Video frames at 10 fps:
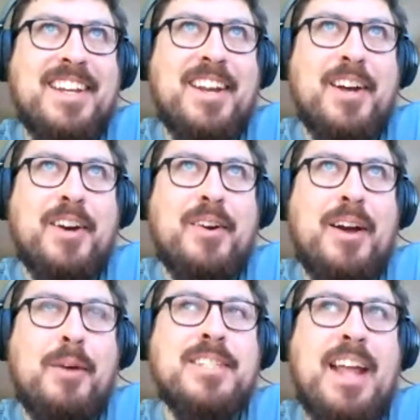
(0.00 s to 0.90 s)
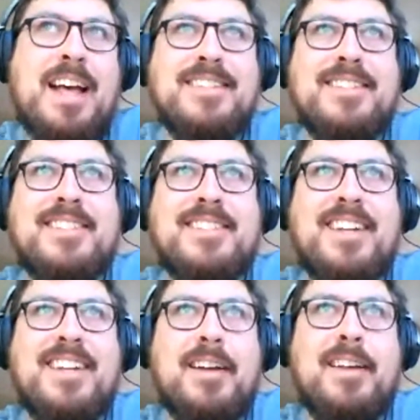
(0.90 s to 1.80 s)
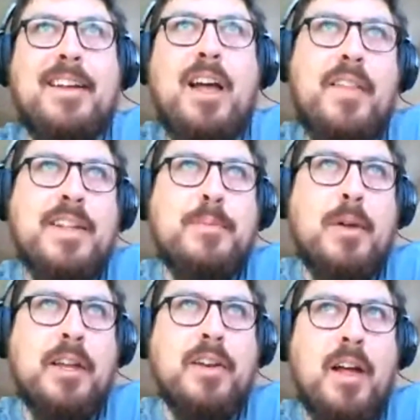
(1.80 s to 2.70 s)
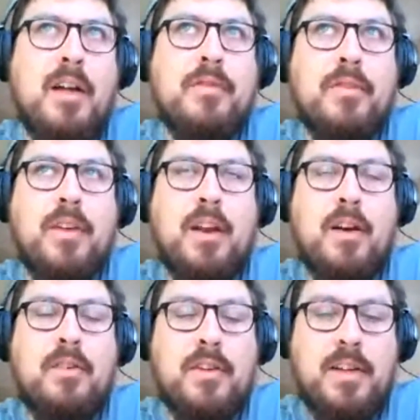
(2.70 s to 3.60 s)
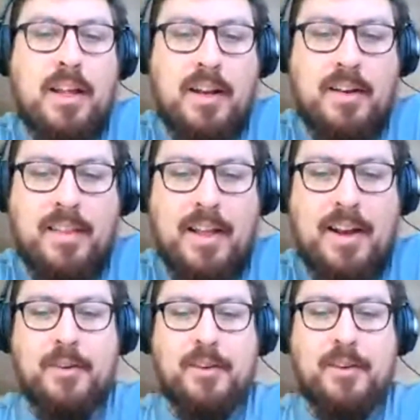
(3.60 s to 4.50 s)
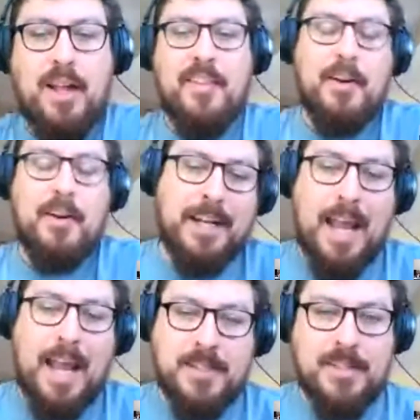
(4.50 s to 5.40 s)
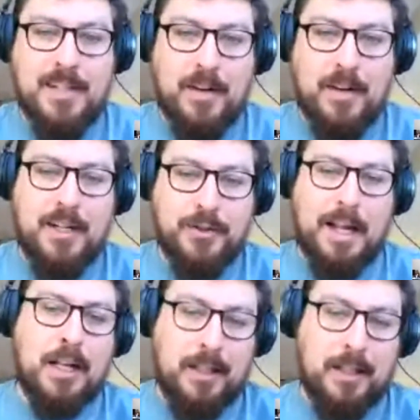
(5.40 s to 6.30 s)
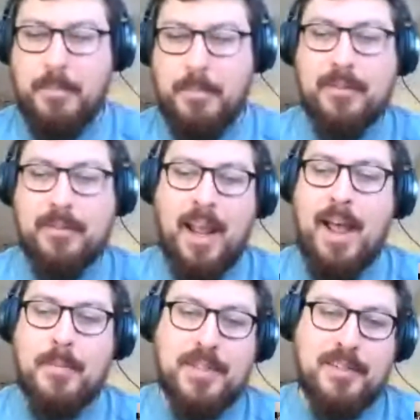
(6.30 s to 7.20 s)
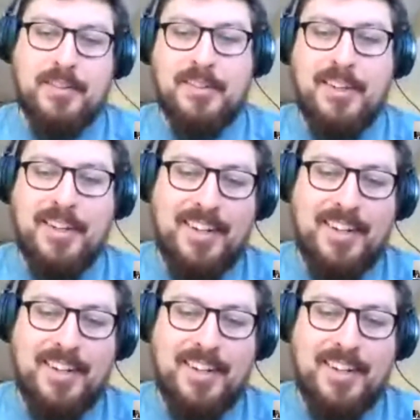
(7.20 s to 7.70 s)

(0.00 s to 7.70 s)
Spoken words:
you know, I wasn't as, that's probably good enough, you know, and then there'd be gaps and stuff, and I'd try to clamp out the gaps, and,